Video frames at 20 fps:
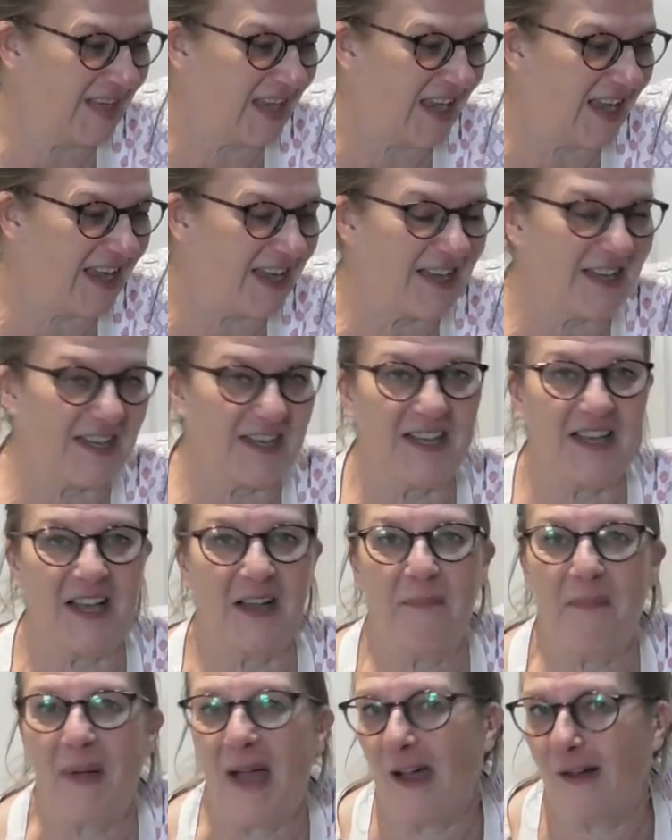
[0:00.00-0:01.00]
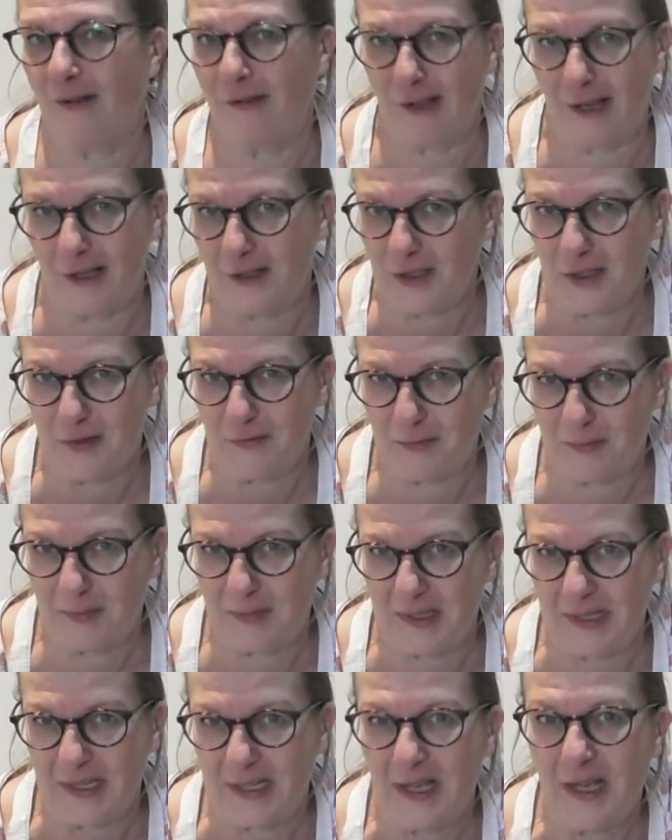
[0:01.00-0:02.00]
A pal I knew from
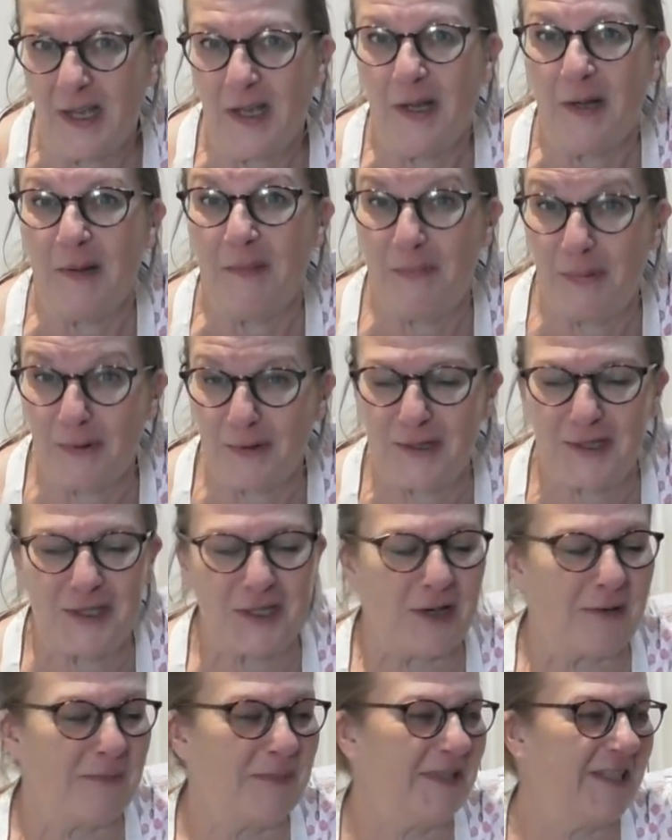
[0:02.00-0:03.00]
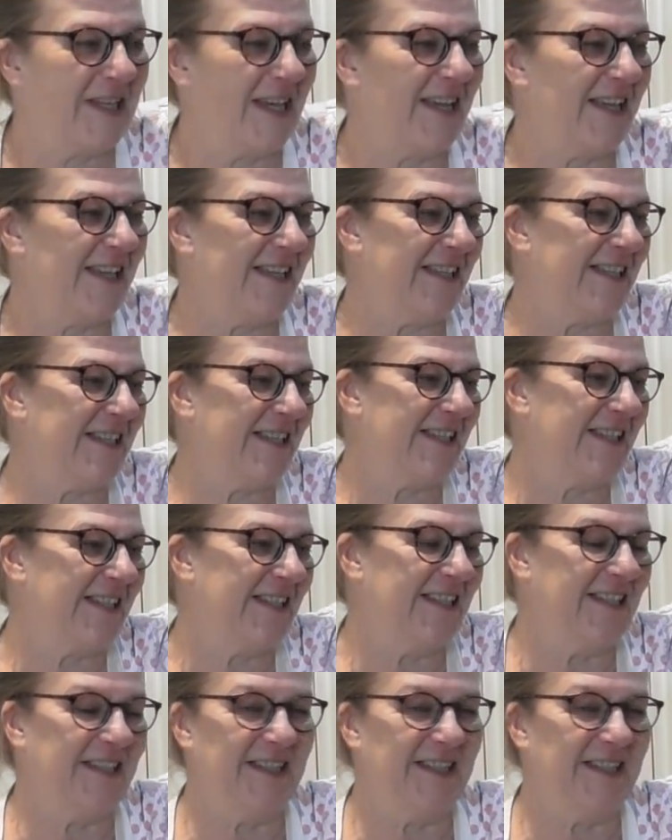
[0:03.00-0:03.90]
the bookshop days.